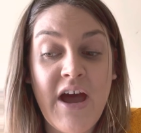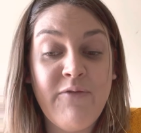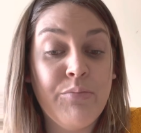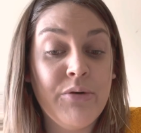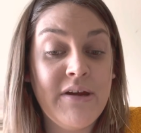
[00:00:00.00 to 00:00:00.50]
of
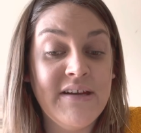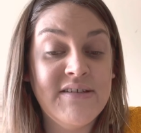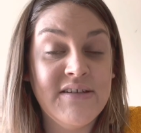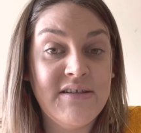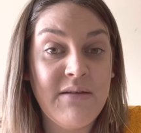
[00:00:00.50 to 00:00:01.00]
a
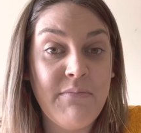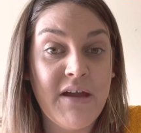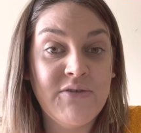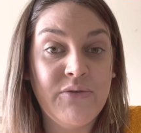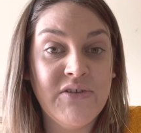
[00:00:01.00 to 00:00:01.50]
pre-existing
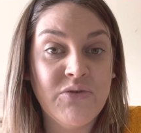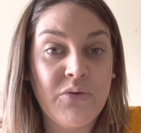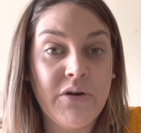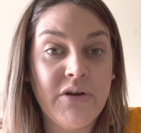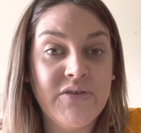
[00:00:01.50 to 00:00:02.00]
mental
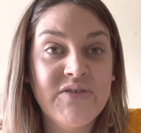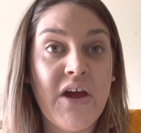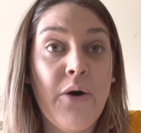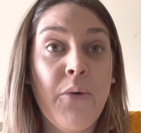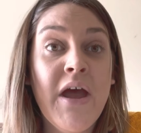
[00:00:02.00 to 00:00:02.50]
disorder.
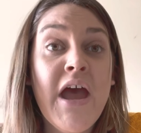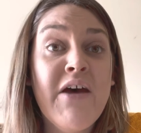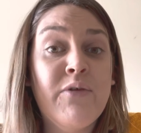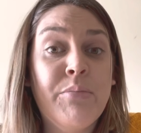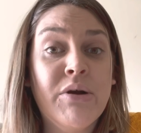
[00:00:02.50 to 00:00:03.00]
So
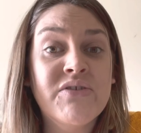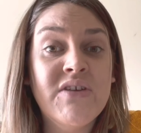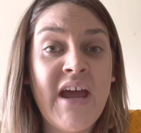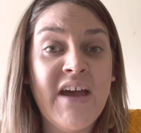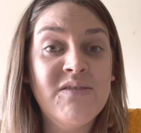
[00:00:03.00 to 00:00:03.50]
if a
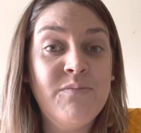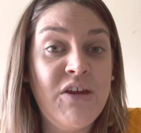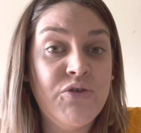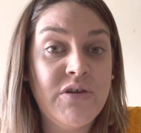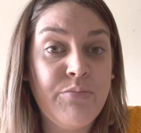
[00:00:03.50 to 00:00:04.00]
person has
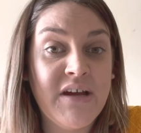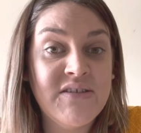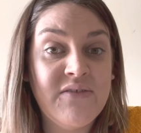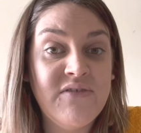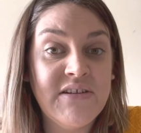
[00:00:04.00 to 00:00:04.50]
major
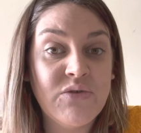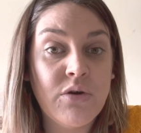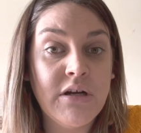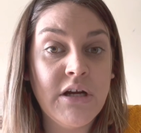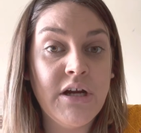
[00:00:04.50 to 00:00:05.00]
depressive
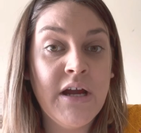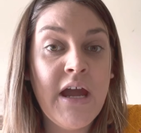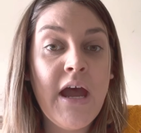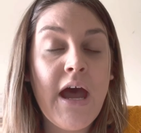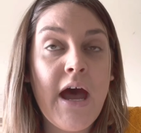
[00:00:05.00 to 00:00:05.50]
disorder,
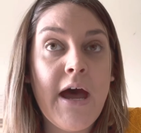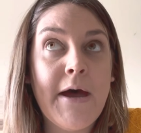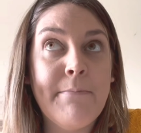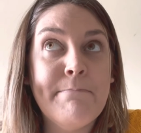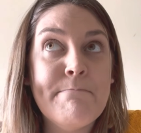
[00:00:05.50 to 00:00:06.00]

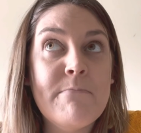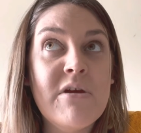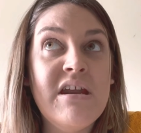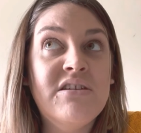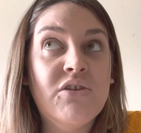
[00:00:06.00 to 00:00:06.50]

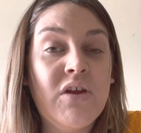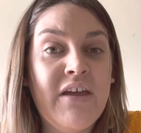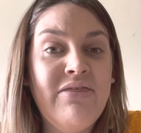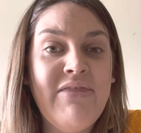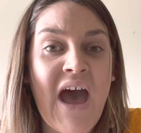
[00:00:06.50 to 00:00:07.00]
we need to look
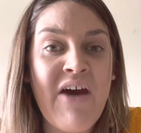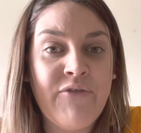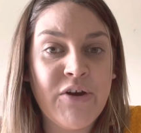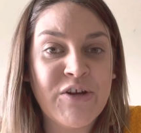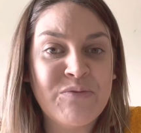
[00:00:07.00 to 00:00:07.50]
at that
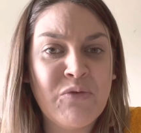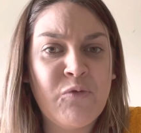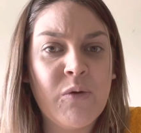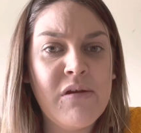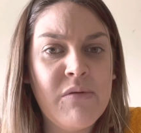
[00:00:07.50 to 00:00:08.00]
first
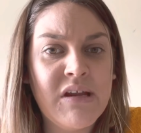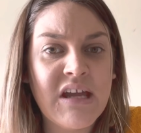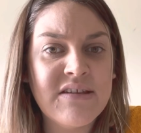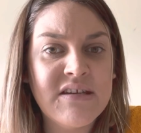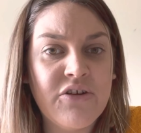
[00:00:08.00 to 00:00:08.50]
before we would
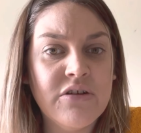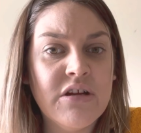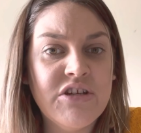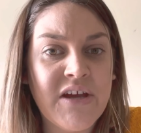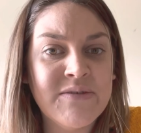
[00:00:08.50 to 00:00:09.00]
consider an
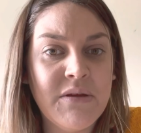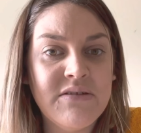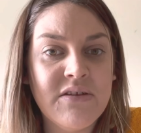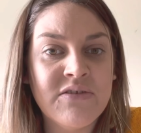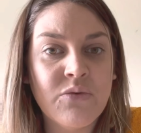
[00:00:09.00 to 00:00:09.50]
adjustment
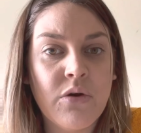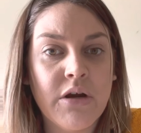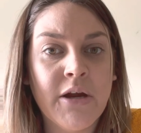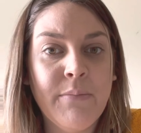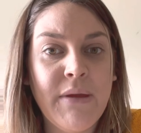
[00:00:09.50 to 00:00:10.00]

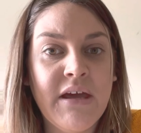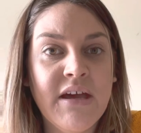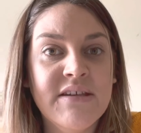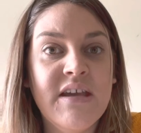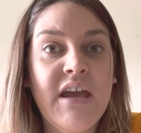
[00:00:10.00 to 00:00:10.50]
disorder,
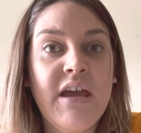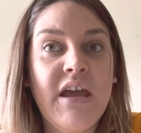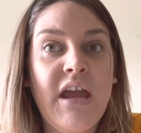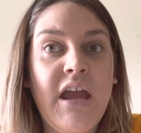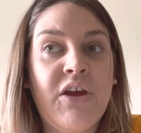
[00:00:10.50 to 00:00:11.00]
because
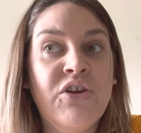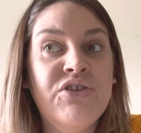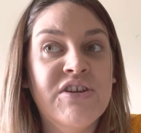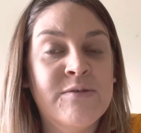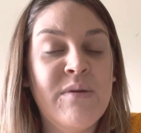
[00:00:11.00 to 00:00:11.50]
it could
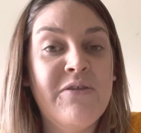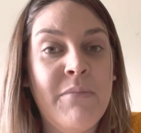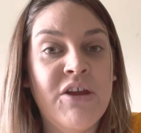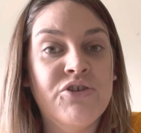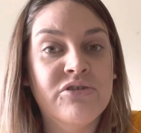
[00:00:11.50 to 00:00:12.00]
just be the
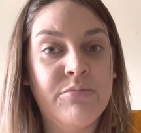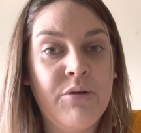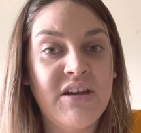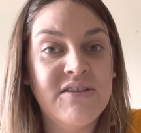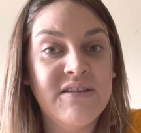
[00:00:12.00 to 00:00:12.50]
major
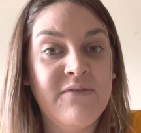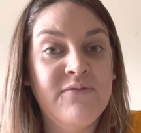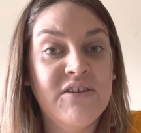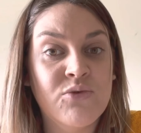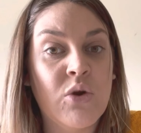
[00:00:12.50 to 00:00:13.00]
depressive
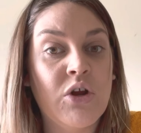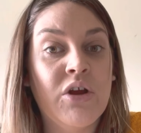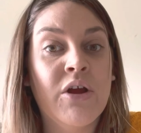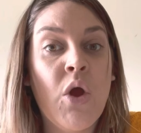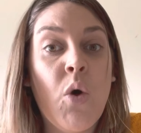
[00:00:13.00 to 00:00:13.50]

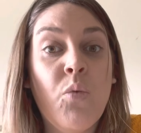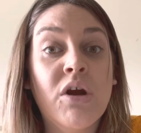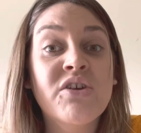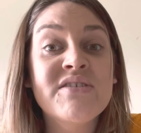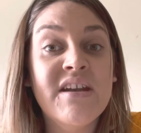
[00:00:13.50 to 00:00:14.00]
disorder
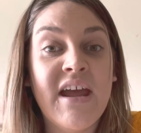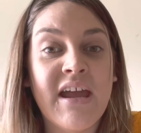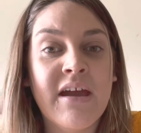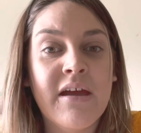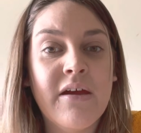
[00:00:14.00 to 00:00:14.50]
worsening